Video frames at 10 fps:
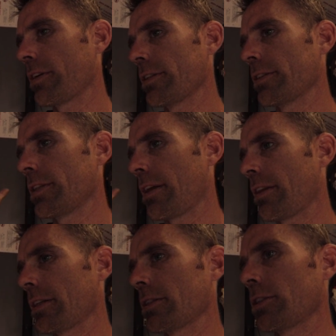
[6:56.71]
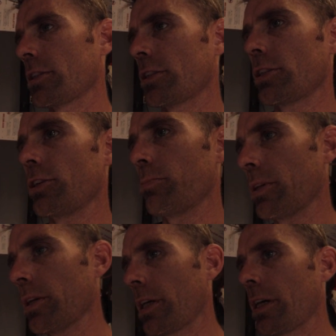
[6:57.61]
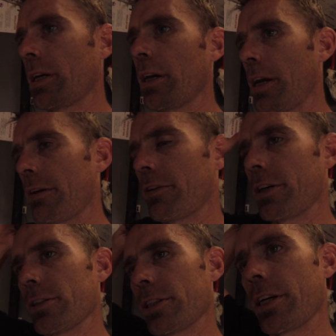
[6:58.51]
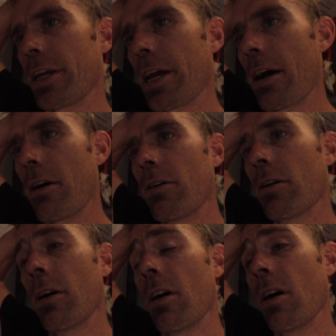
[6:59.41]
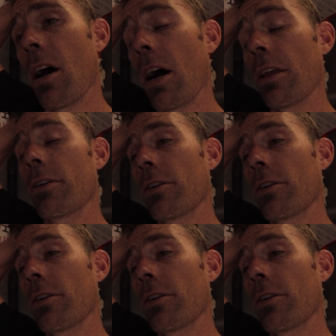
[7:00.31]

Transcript: because that thing's just stupid looking and I never use it anyhow. Other